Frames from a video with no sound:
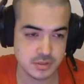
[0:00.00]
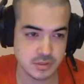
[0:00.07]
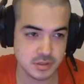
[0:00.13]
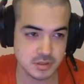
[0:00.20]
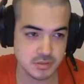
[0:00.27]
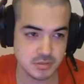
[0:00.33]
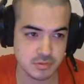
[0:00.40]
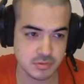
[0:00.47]

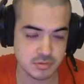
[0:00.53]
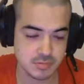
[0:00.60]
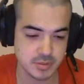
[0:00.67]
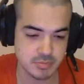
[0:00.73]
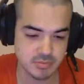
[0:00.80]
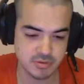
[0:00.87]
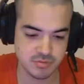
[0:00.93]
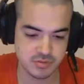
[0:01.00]
and also my
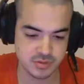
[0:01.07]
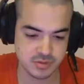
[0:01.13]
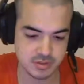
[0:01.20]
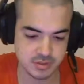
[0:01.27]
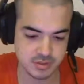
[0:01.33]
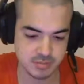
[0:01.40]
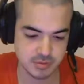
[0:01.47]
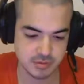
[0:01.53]
previous
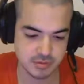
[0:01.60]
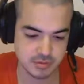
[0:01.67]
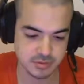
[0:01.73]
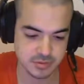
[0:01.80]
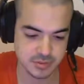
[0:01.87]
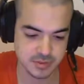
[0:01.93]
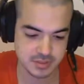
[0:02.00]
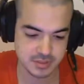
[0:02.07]

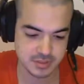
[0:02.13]
experience